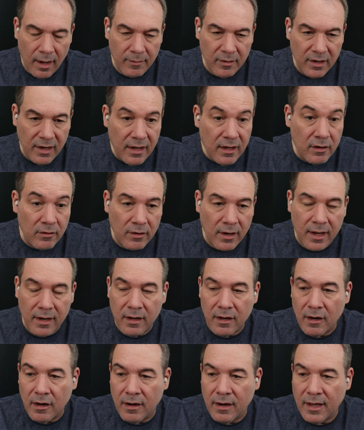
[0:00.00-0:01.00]
going to
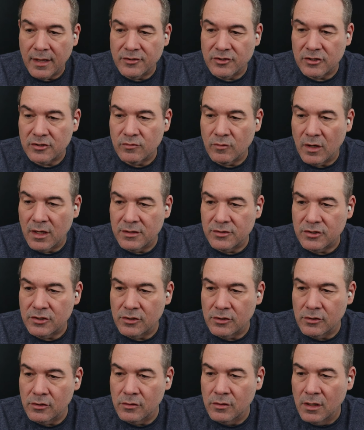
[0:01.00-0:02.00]
iterate here, and I just want
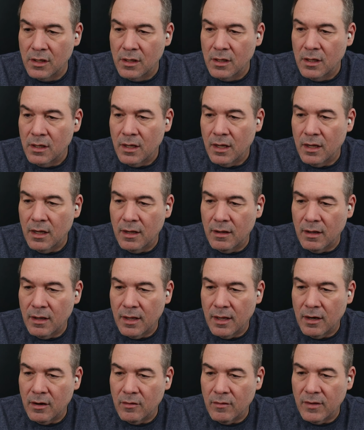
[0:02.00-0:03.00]
to, I
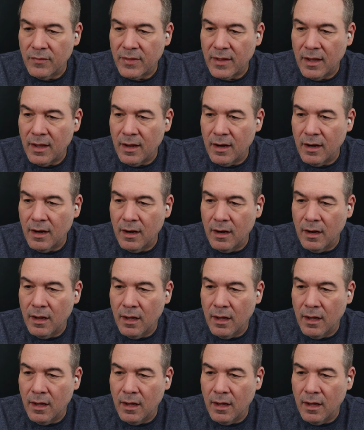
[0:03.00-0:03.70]
don't want that.